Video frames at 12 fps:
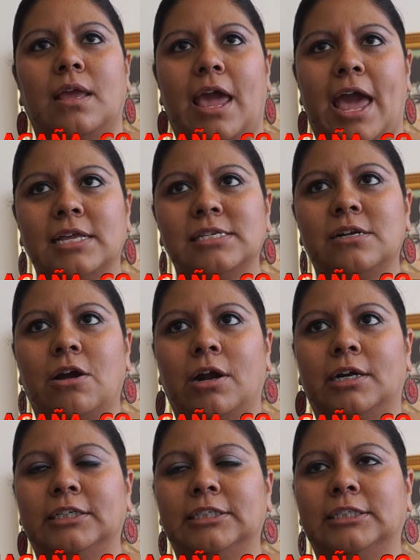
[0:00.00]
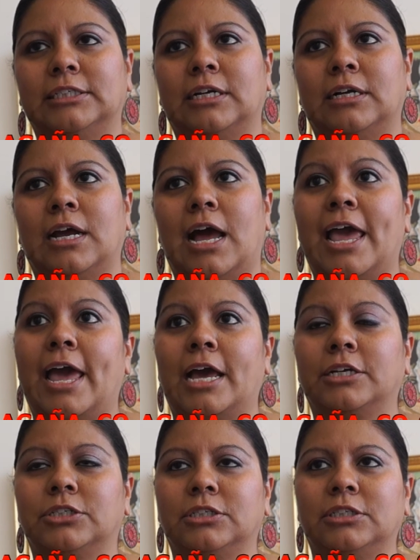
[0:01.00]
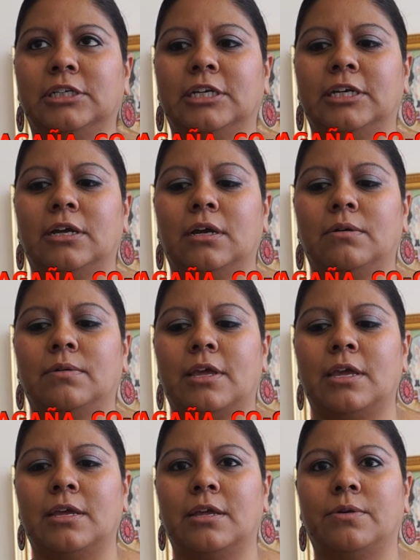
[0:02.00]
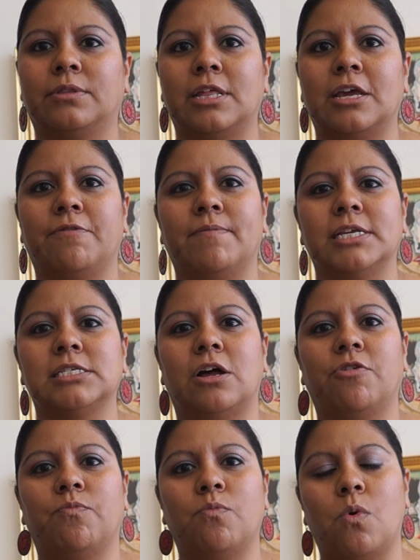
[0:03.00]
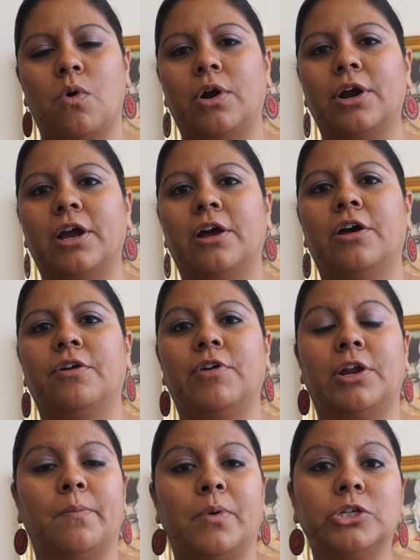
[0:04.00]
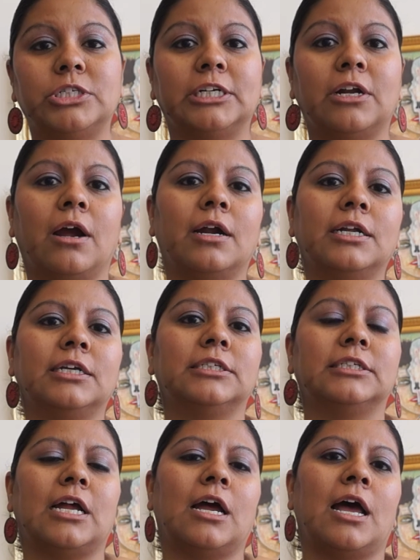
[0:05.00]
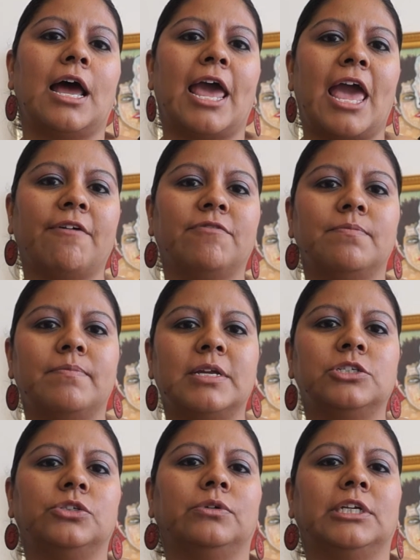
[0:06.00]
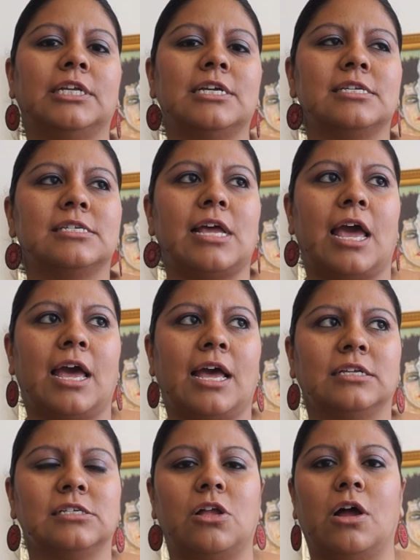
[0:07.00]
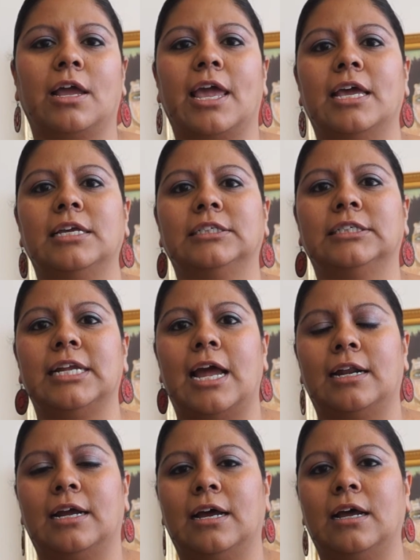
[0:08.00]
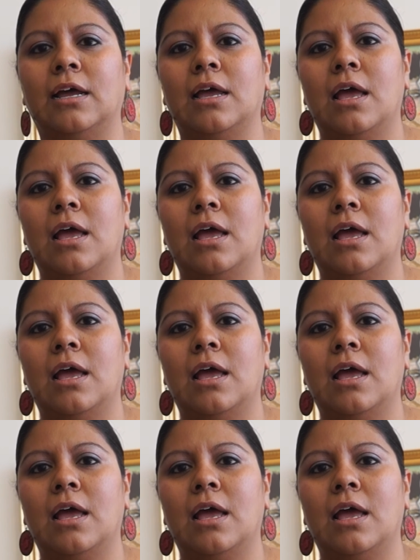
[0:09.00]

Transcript: As an artist, I actually think of myself more of an emerging artist. I haven't been doing this as long as Diana